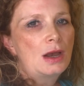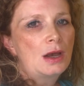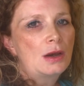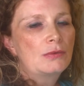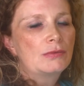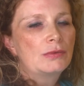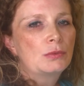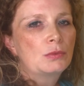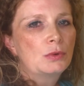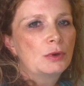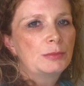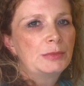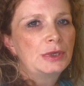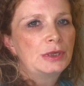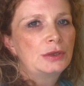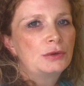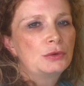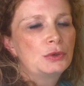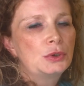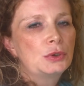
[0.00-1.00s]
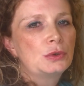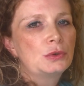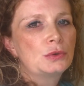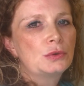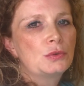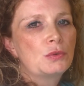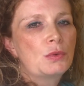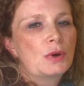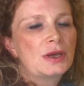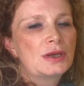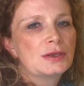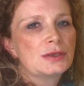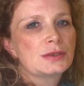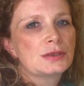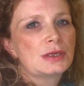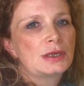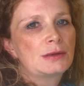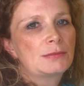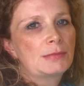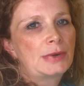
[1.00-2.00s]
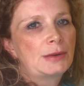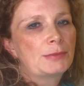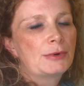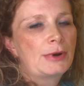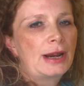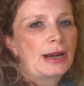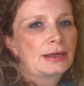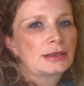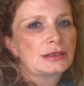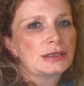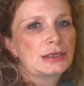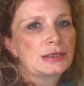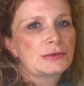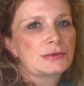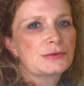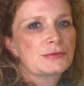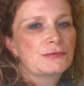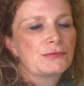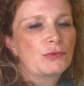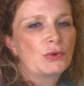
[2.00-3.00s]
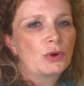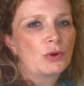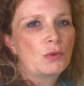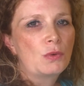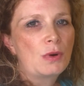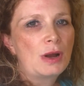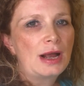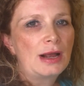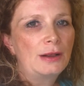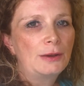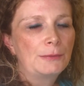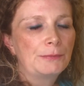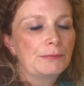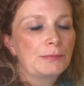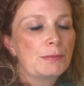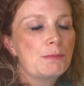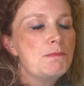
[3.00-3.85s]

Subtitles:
of a woman who was in my practice for a while.